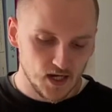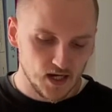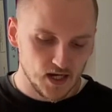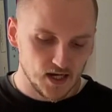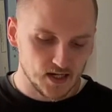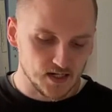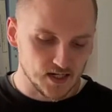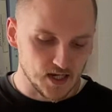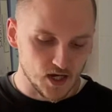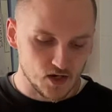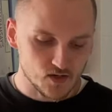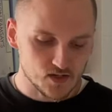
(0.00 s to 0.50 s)

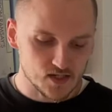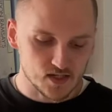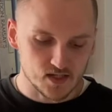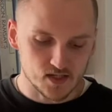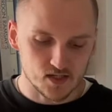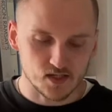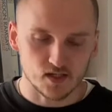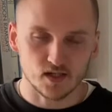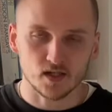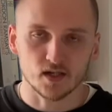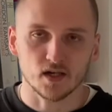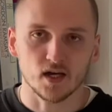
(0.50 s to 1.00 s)
And it goes
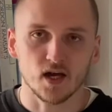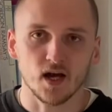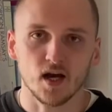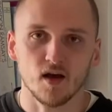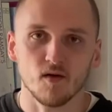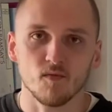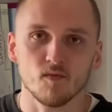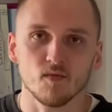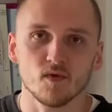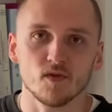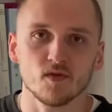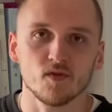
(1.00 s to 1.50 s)
into
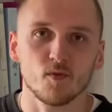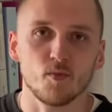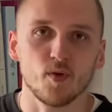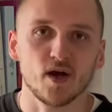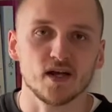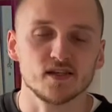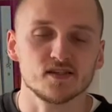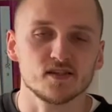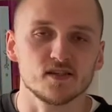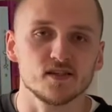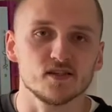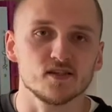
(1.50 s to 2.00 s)
the
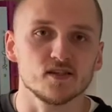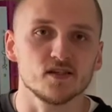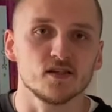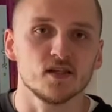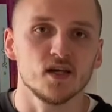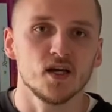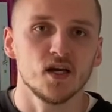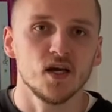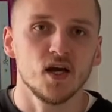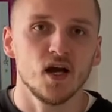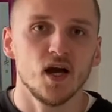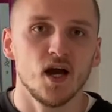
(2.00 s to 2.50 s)
passage and
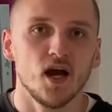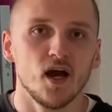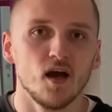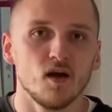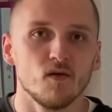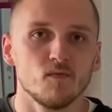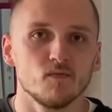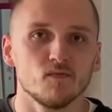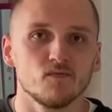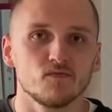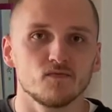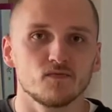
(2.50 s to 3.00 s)

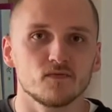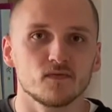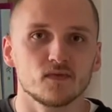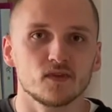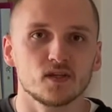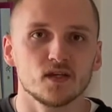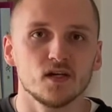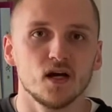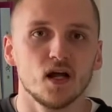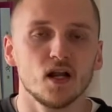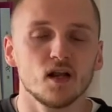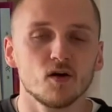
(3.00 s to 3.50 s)

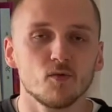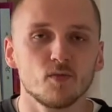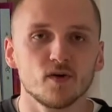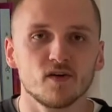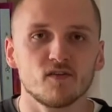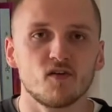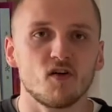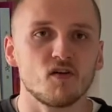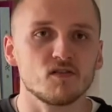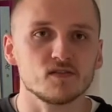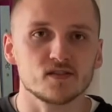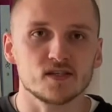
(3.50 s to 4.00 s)
a little
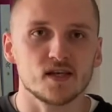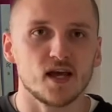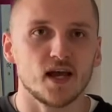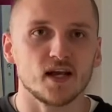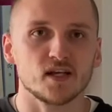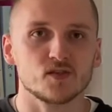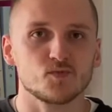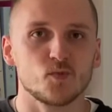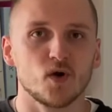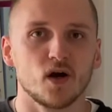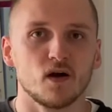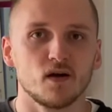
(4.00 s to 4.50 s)
bit of
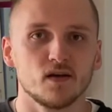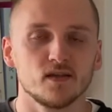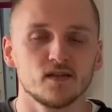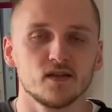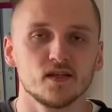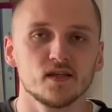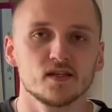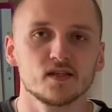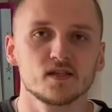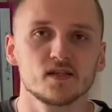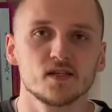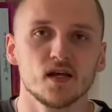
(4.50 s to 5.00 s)
context behind
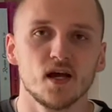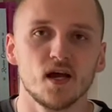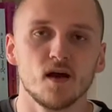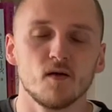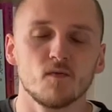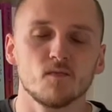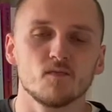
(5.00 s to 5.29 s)
this.